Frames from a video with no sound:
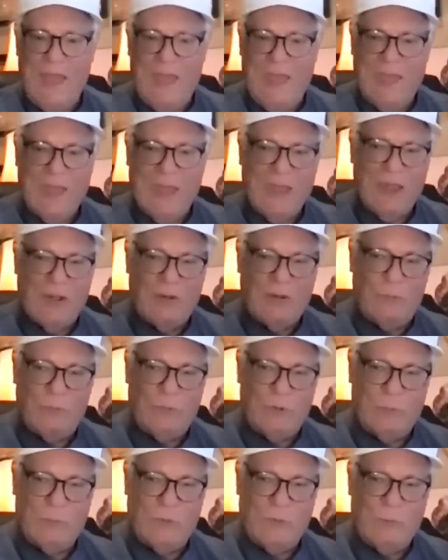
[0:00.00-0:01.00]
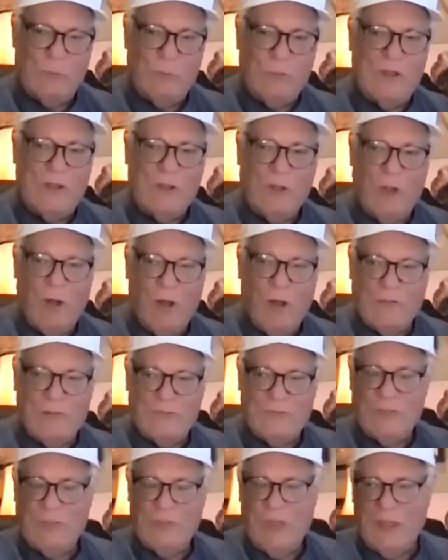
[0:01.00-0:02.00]
And when we
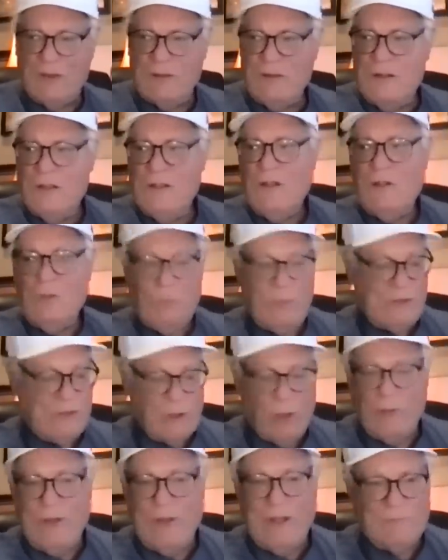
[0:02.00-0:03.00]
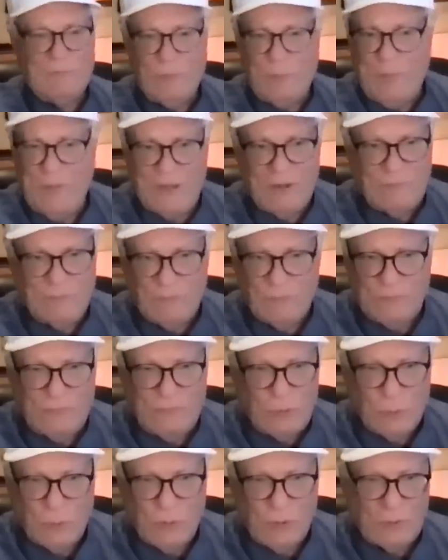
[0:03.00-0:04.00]
realize that we don't have to pay for
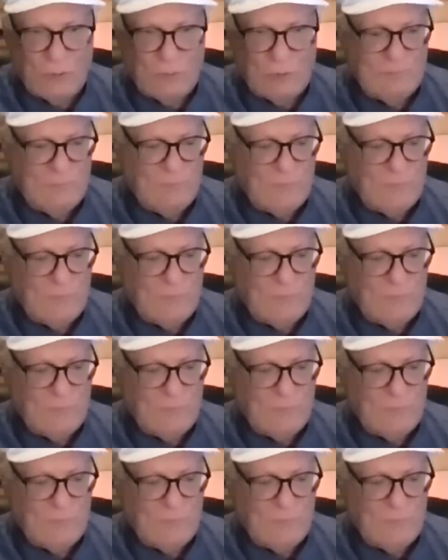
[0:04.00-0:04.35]
fuel,